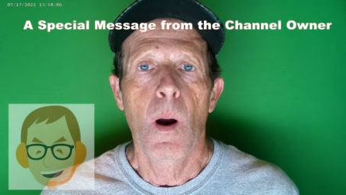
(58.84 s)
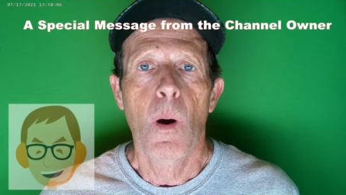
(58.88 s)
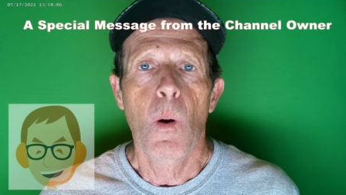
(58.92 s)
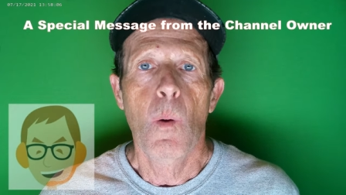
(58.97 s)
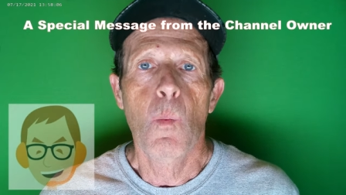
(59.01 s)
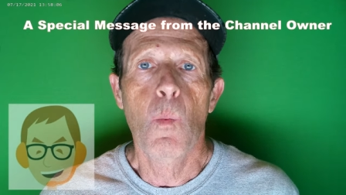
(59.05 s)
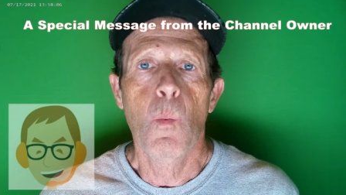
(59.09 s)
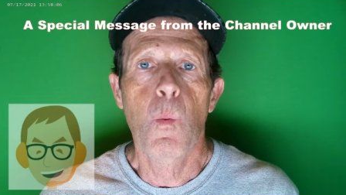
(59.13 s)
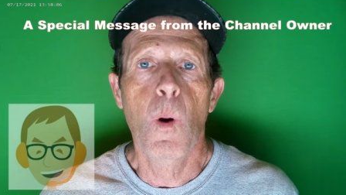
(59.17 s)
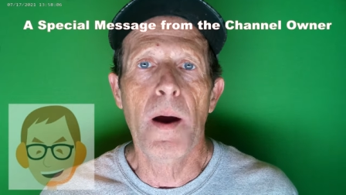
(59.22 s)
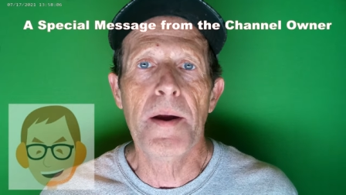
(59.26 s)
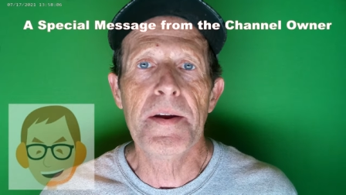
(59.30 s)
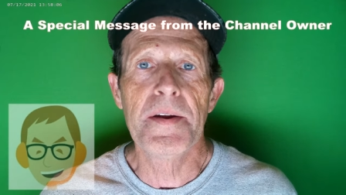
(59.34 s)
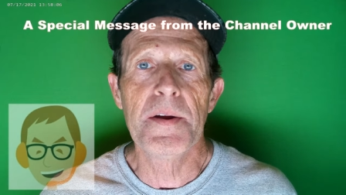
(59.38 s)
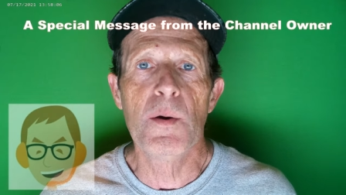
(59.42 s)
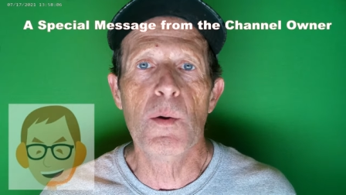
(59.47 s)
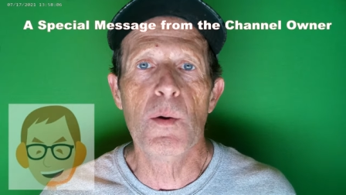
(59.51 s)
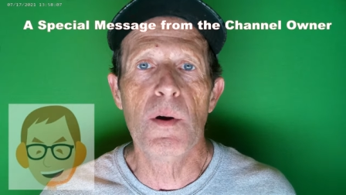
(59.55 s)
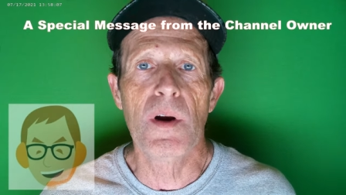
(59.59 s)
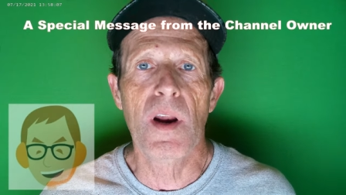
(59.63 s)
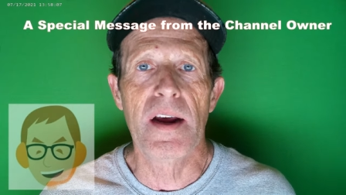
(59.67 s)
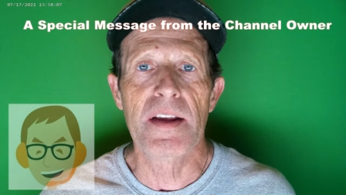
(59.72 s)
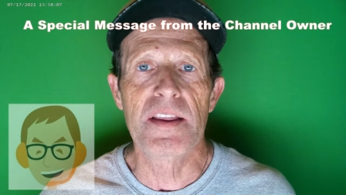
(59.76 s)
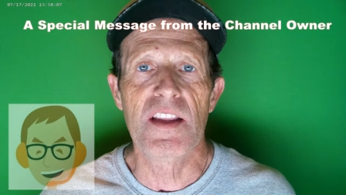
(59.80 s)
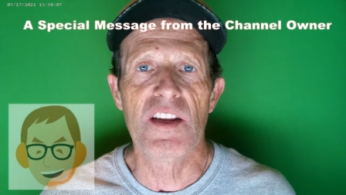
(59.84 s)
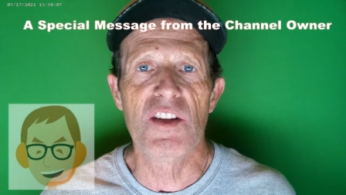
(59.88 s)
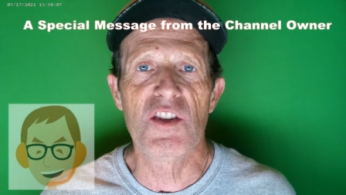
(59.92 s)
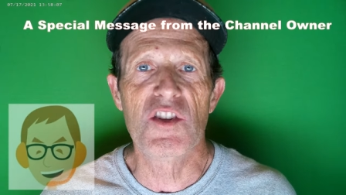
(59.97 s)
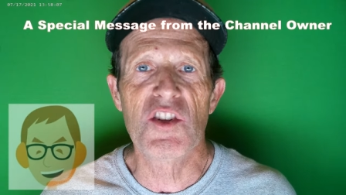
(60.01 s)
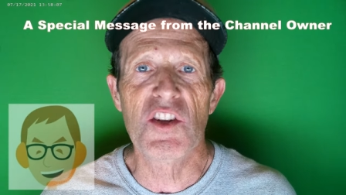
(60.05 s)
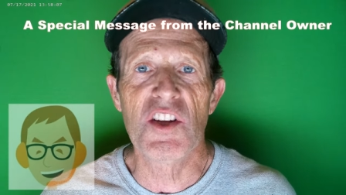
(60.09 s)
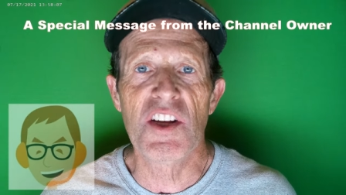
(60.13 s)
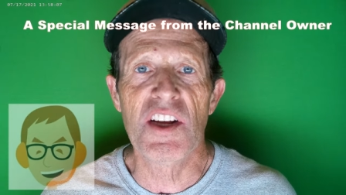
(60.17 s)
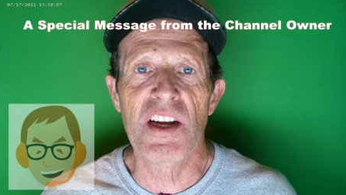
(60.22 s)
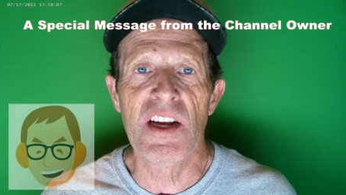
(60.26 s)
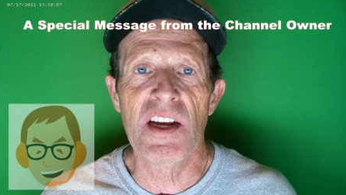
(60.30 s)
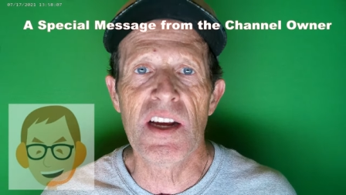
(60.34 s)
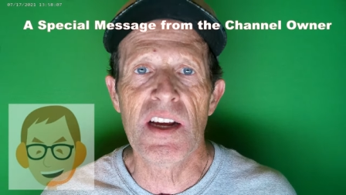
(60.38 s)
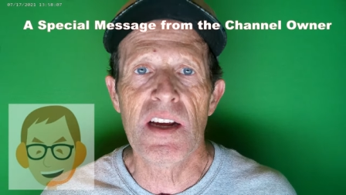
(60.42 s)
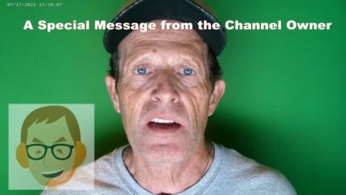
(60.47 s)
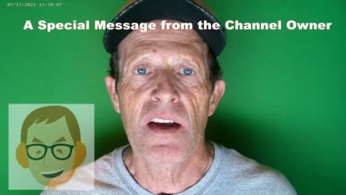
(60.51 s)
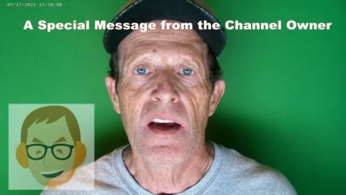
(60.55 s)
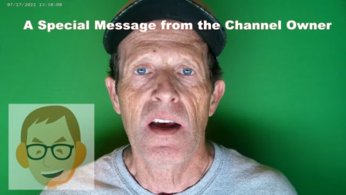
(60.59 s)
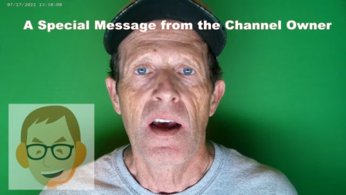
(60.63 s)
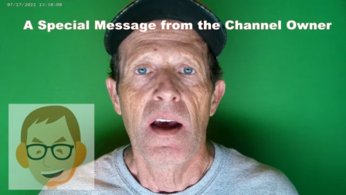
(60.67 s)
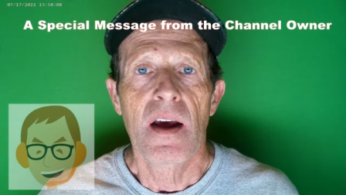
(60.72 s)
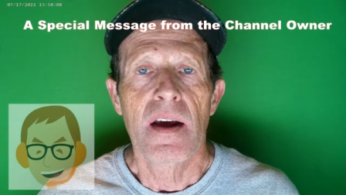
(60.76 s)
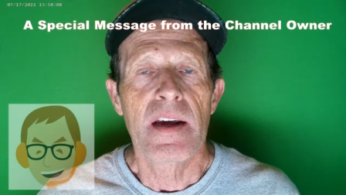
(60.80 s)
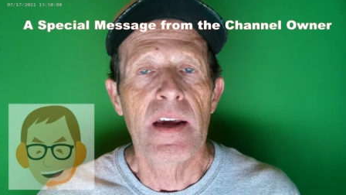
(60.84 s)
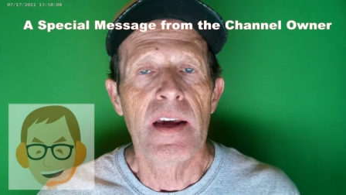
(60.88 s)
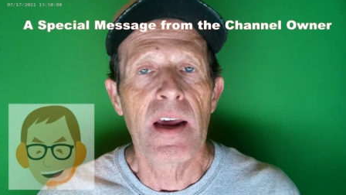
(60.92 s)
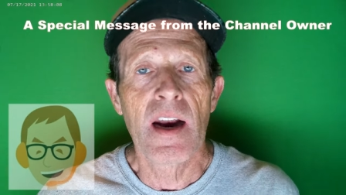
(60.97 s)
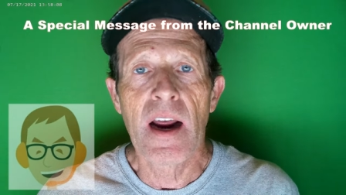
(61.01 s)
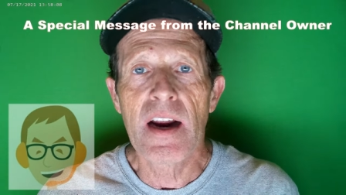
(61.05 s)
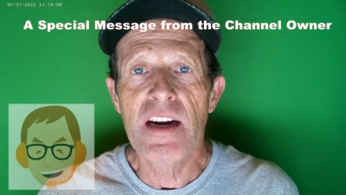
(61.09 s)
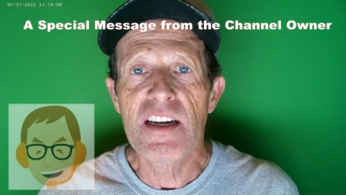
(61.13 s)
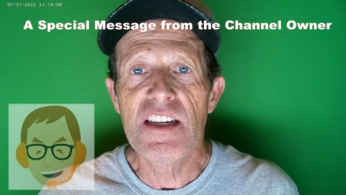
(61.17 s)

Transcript: what you would like to see. Can I